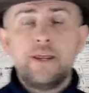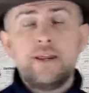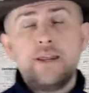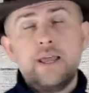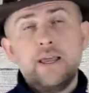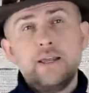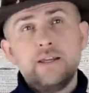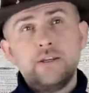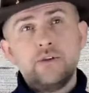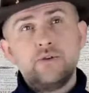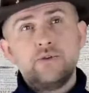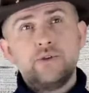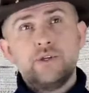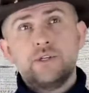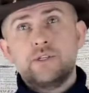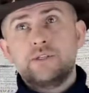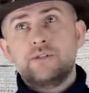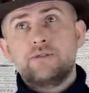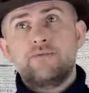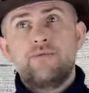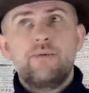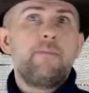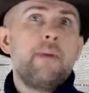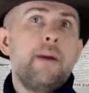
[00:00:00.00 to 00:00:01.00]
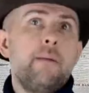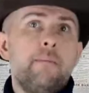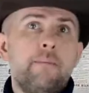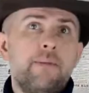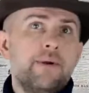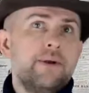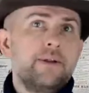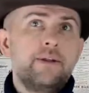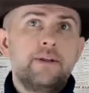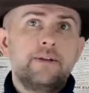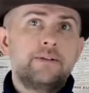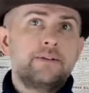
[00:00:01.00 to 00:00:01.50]
it and you just
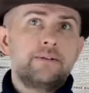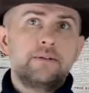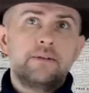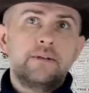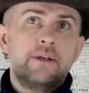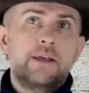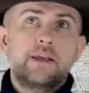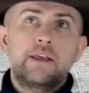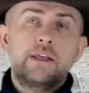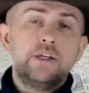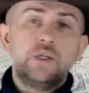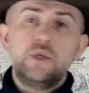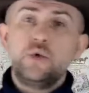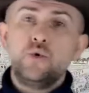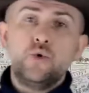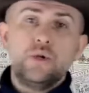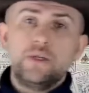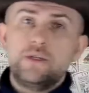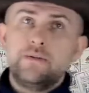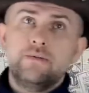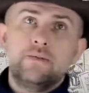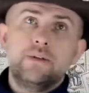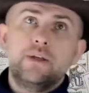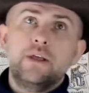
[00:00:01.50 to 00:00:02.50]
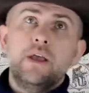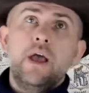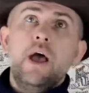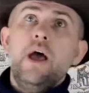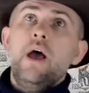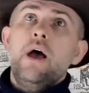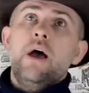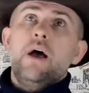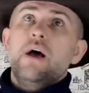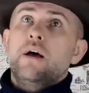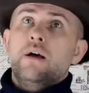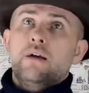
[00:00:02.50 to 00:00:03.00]
remembered it like intuitively.
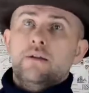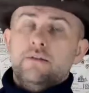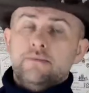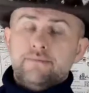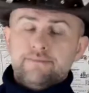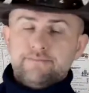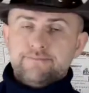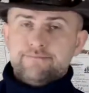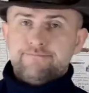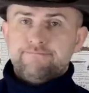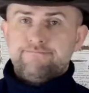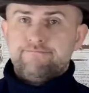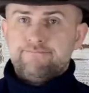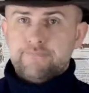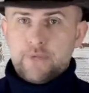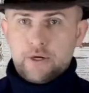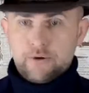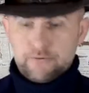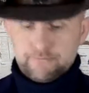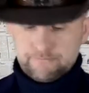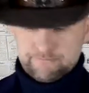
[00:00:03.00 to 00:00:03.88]
No.